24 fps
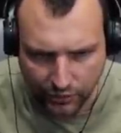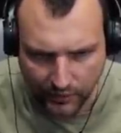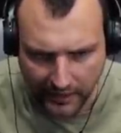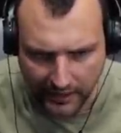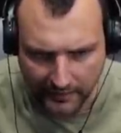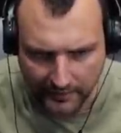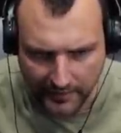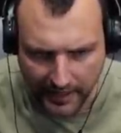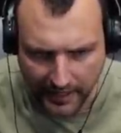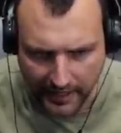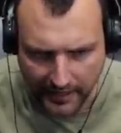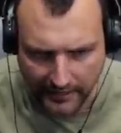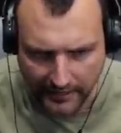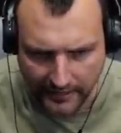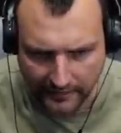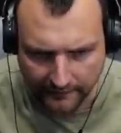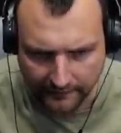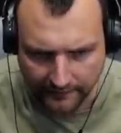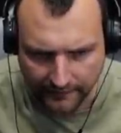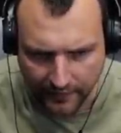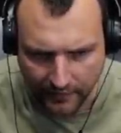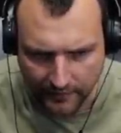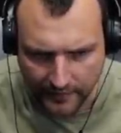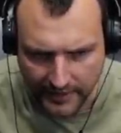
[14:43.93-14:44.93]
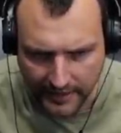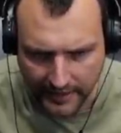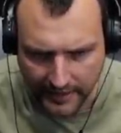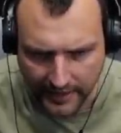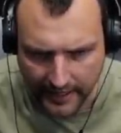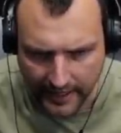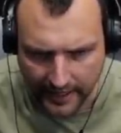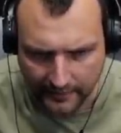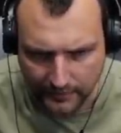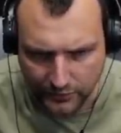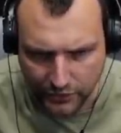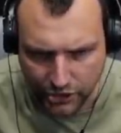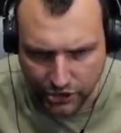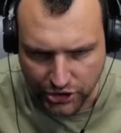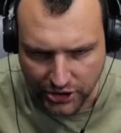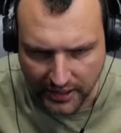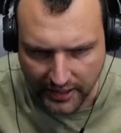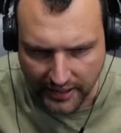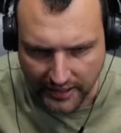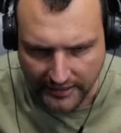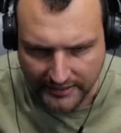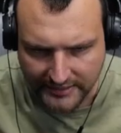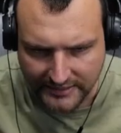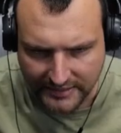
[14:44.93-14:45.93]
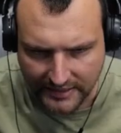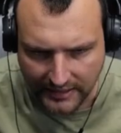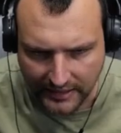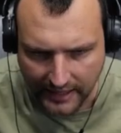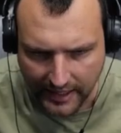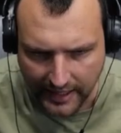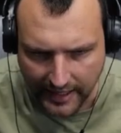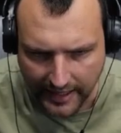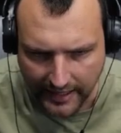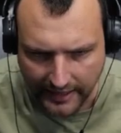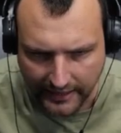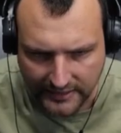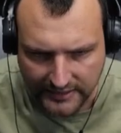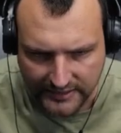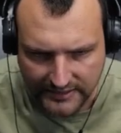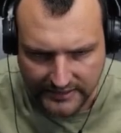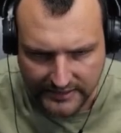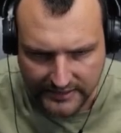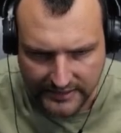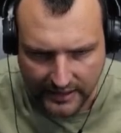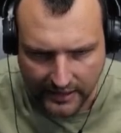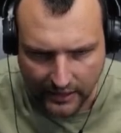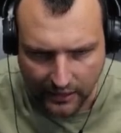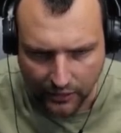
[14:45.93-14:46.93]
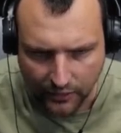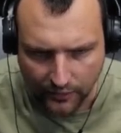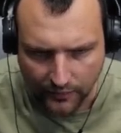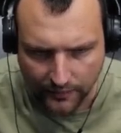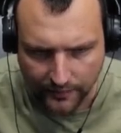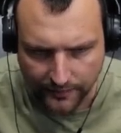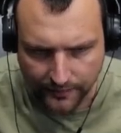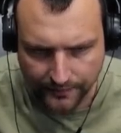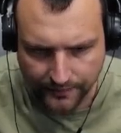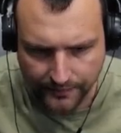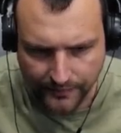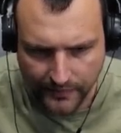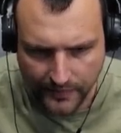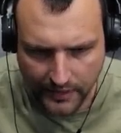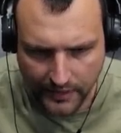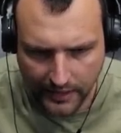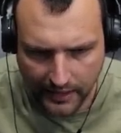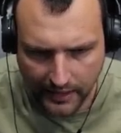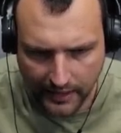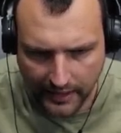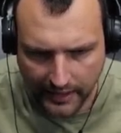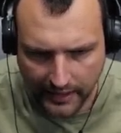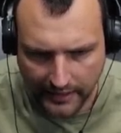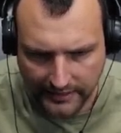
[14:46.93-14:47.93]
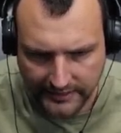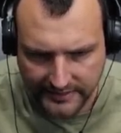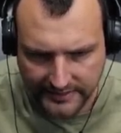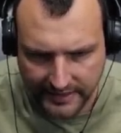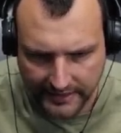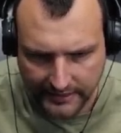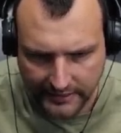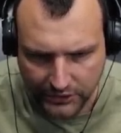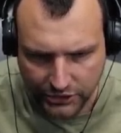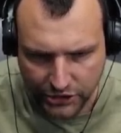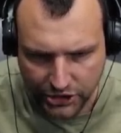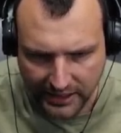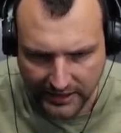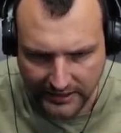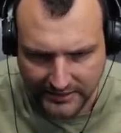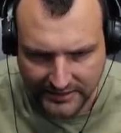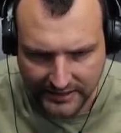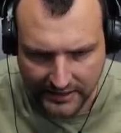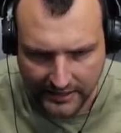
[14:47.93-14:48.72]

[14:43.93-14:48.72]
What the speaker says: eliminate him from the game just like so. I said just